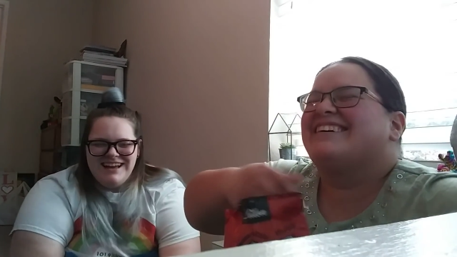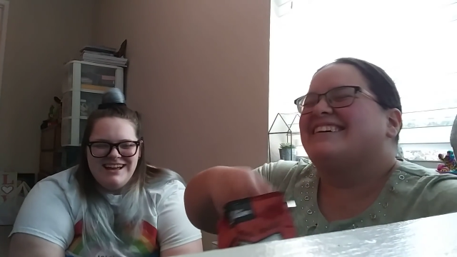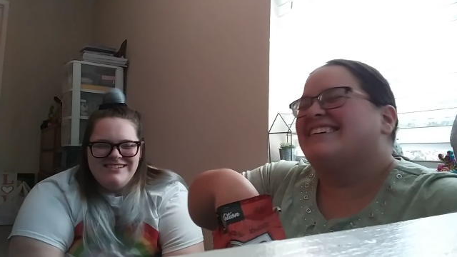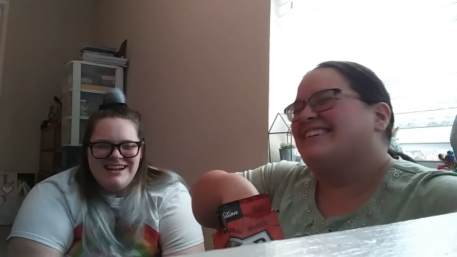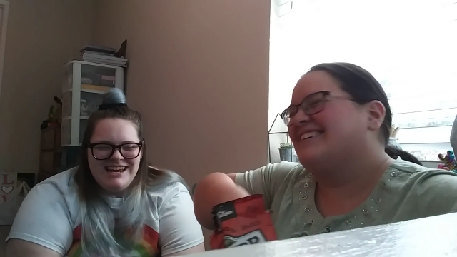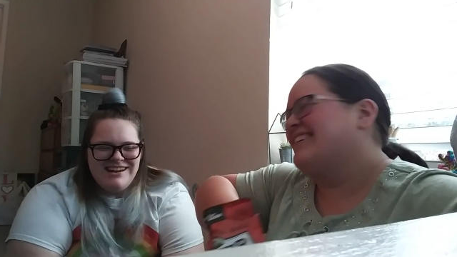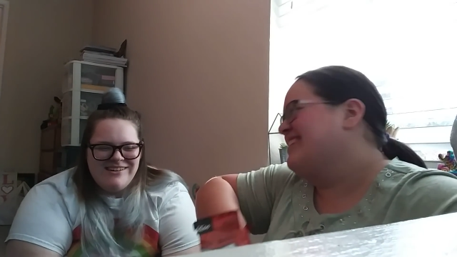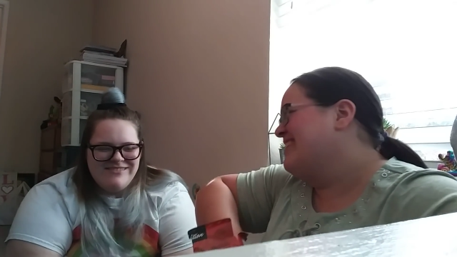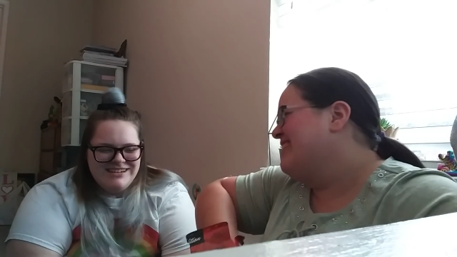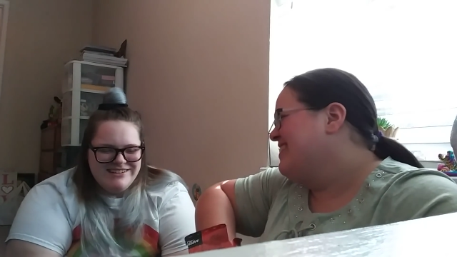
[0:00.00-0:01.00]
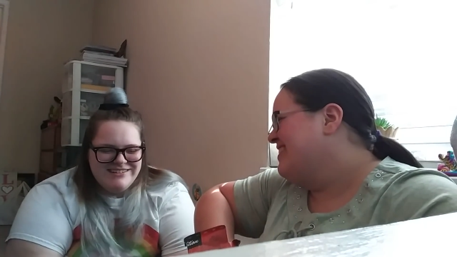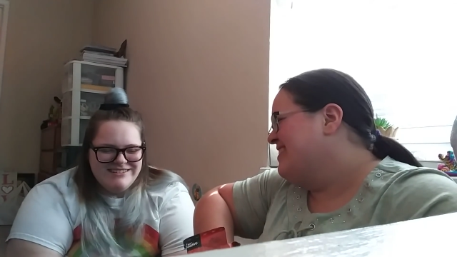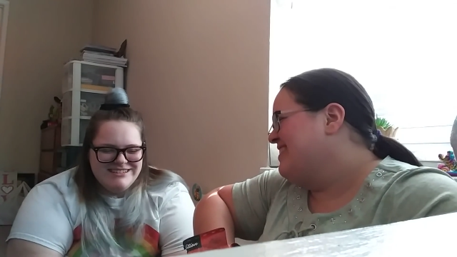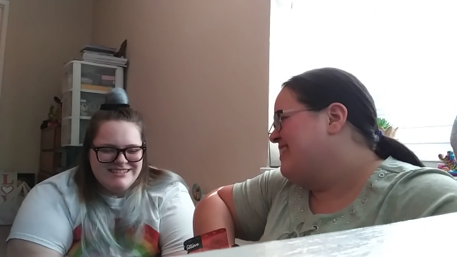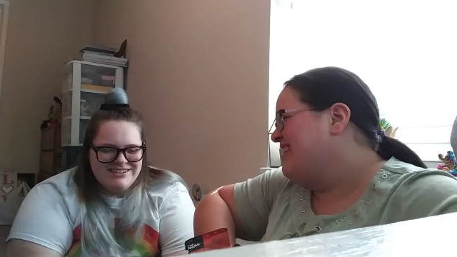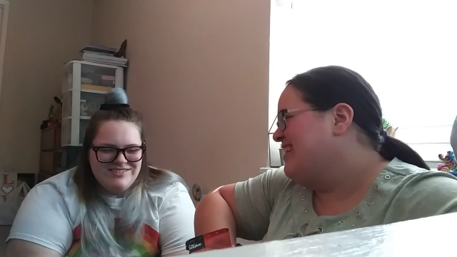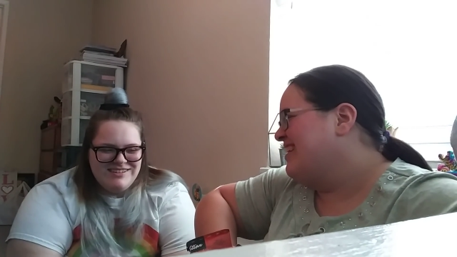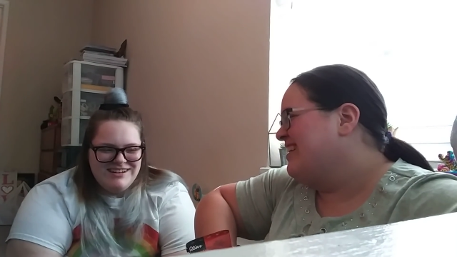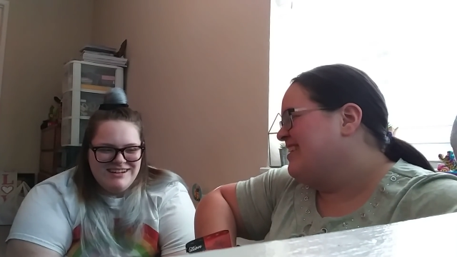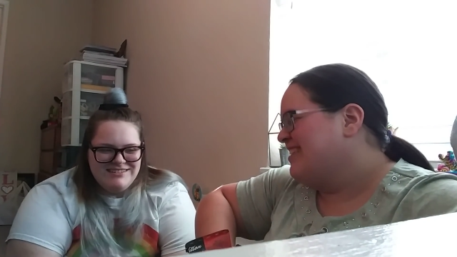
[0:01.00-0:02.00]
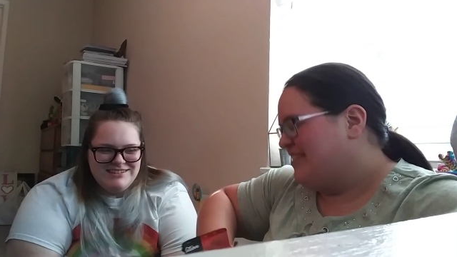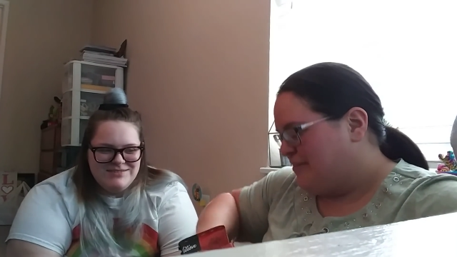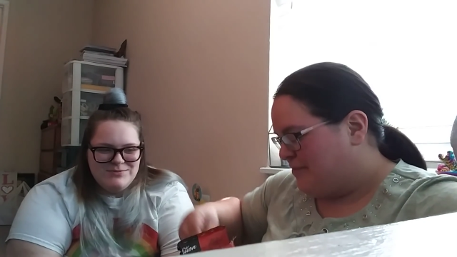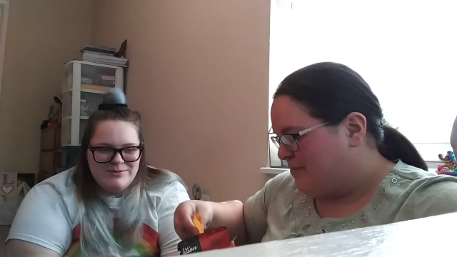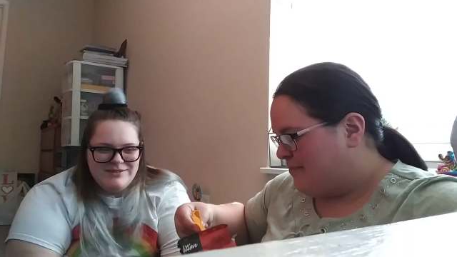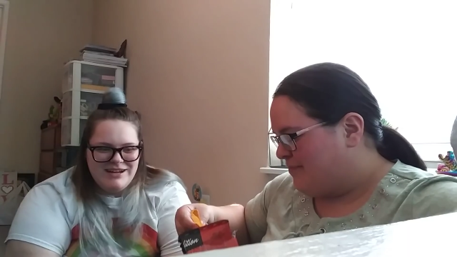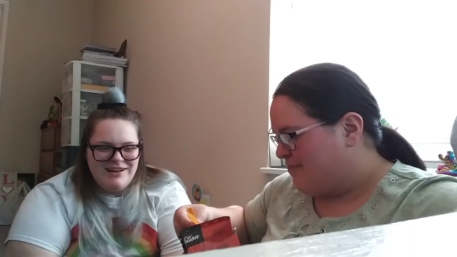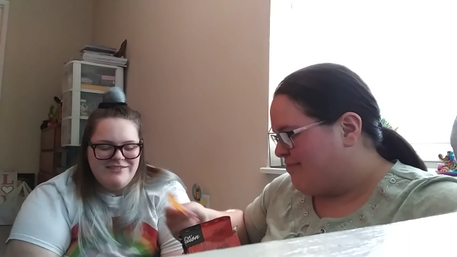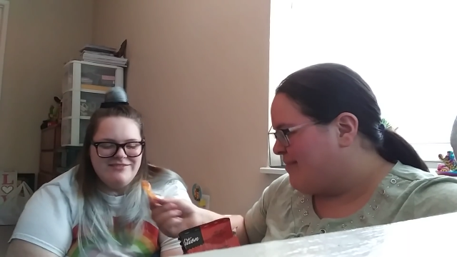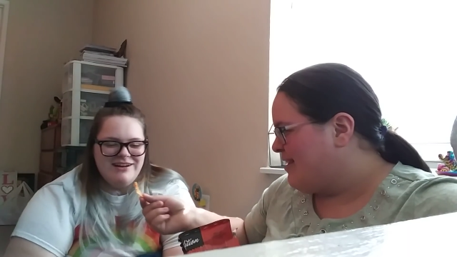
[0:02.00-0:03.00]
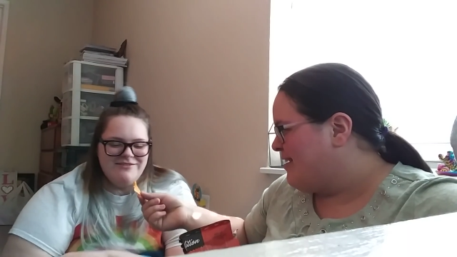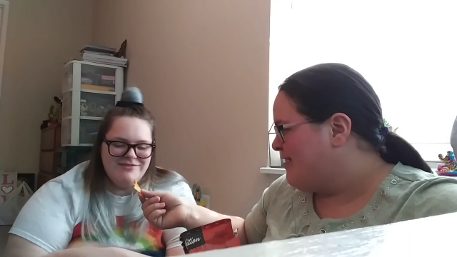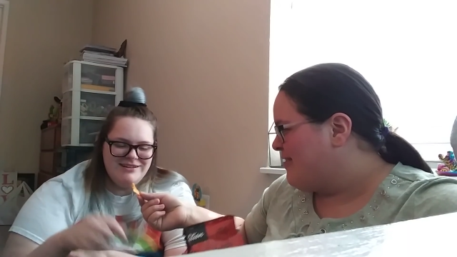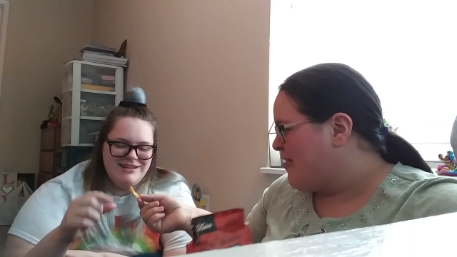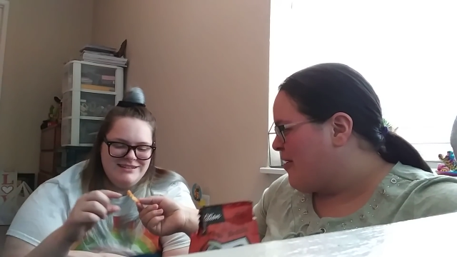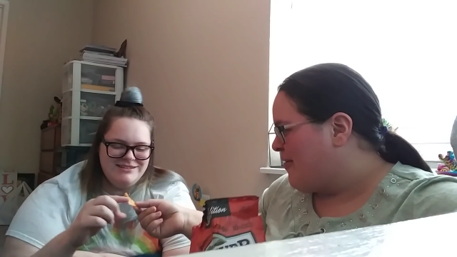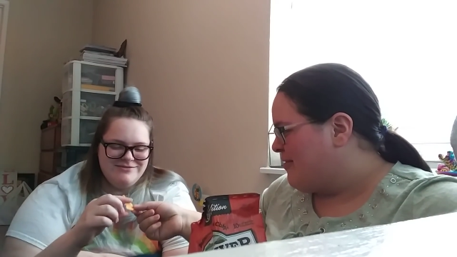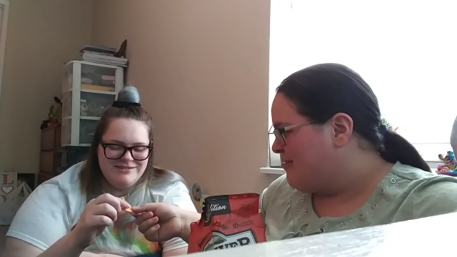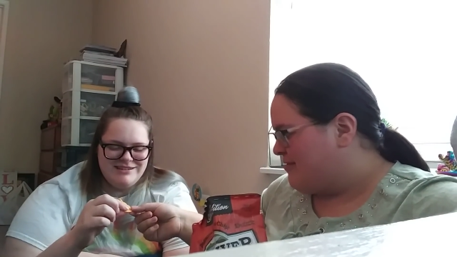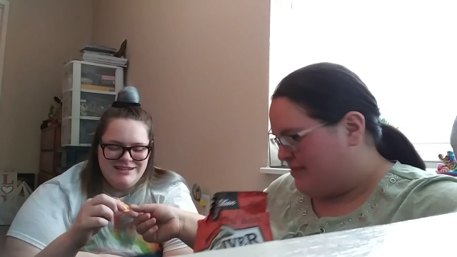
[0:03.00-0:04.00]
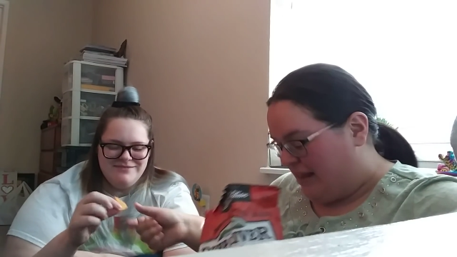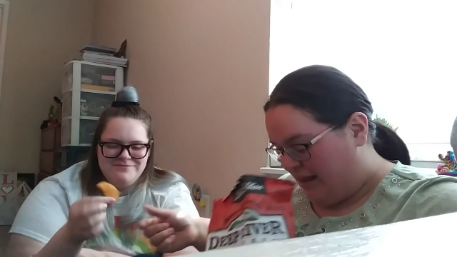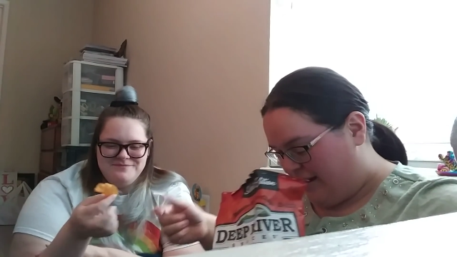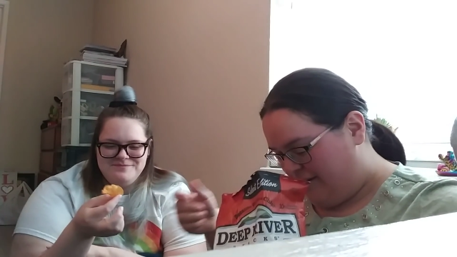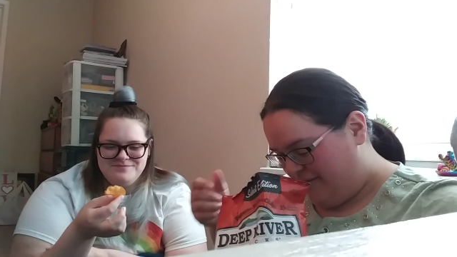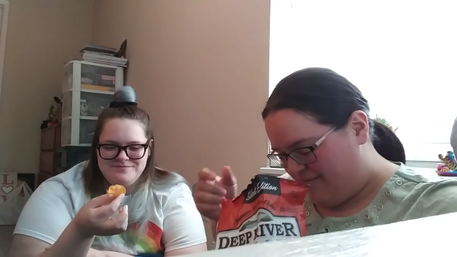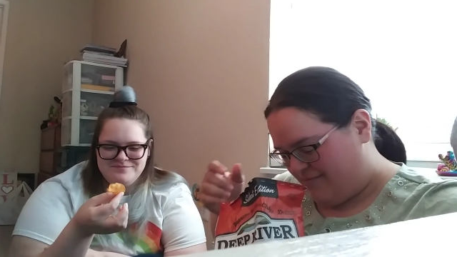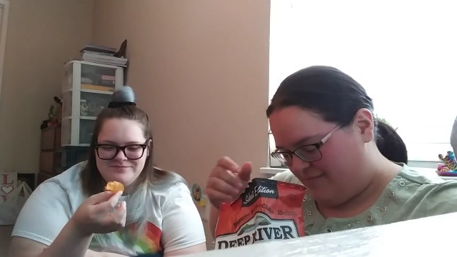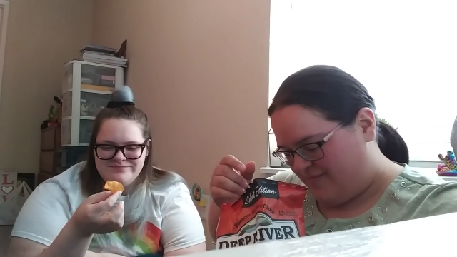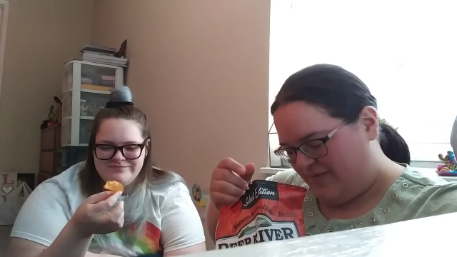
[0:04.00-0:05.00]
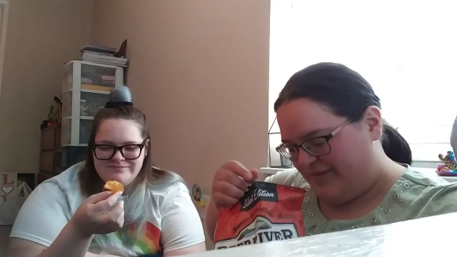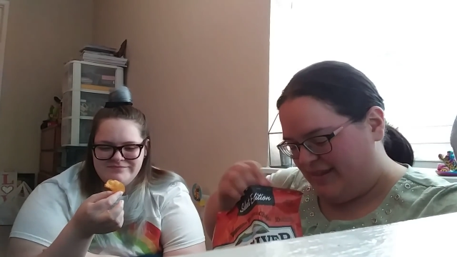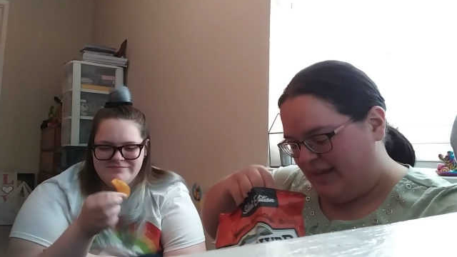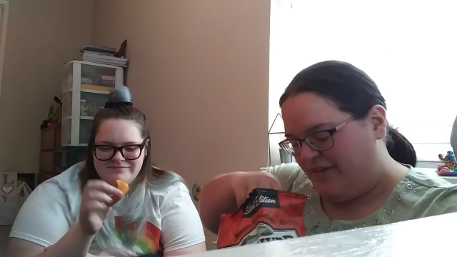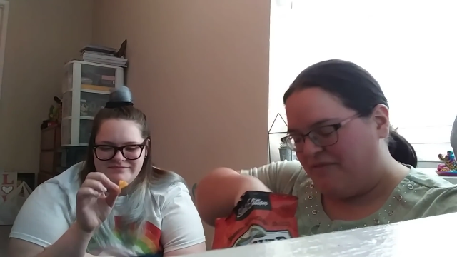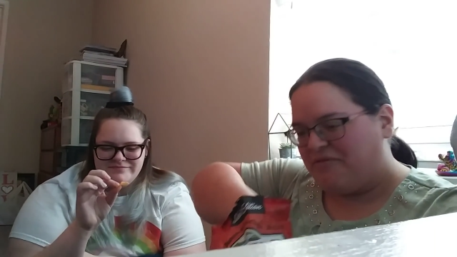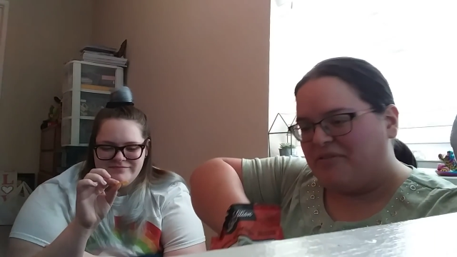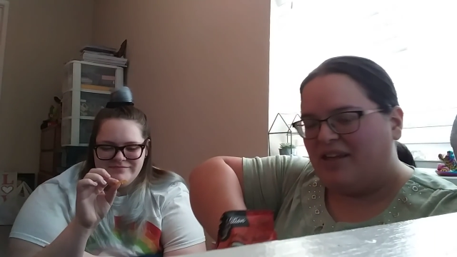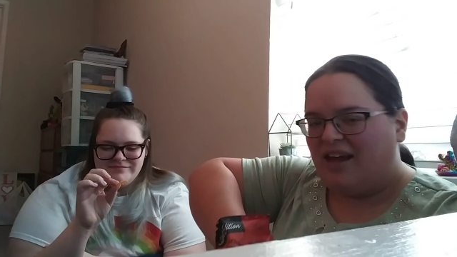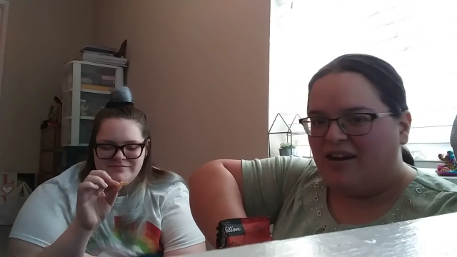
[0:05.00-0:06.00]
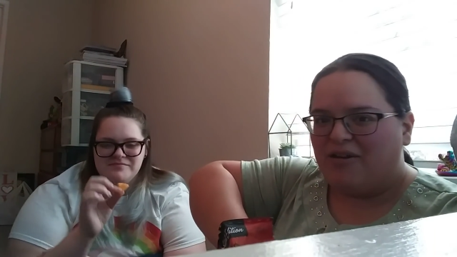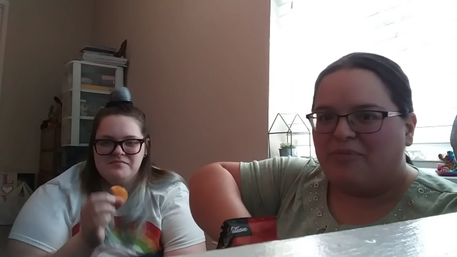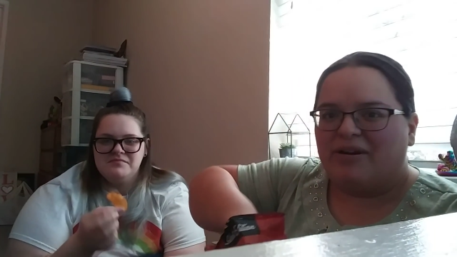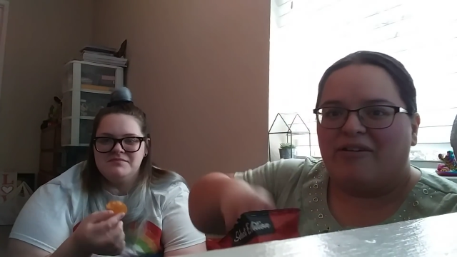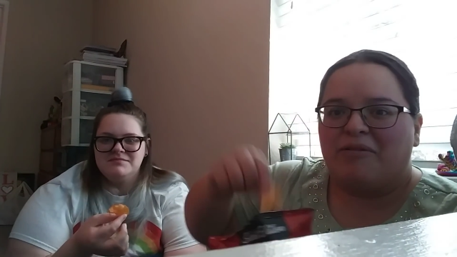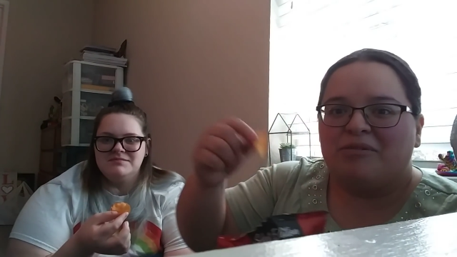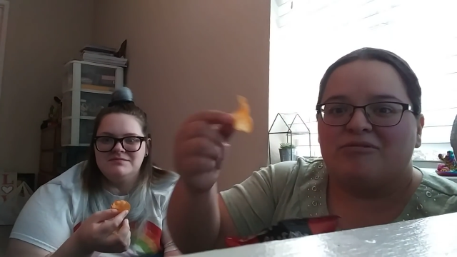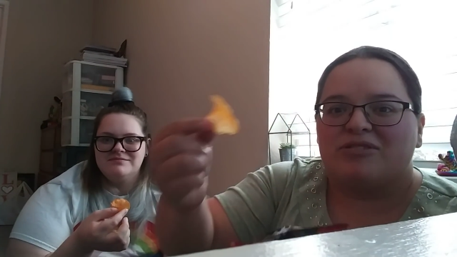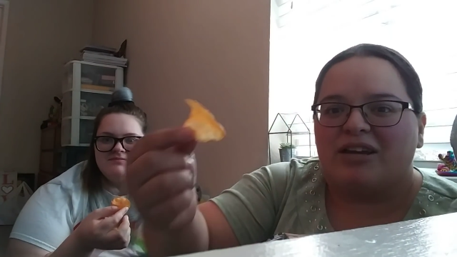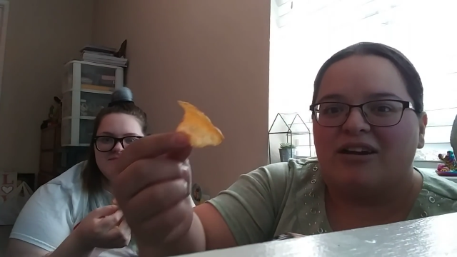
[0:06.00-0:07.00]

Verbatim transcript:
Speaker 1: I haven't had habanero in so long. I don't even remember how, how well I do with it.
Speaker 2: I don't even think I've ever really had a habanero. I'm too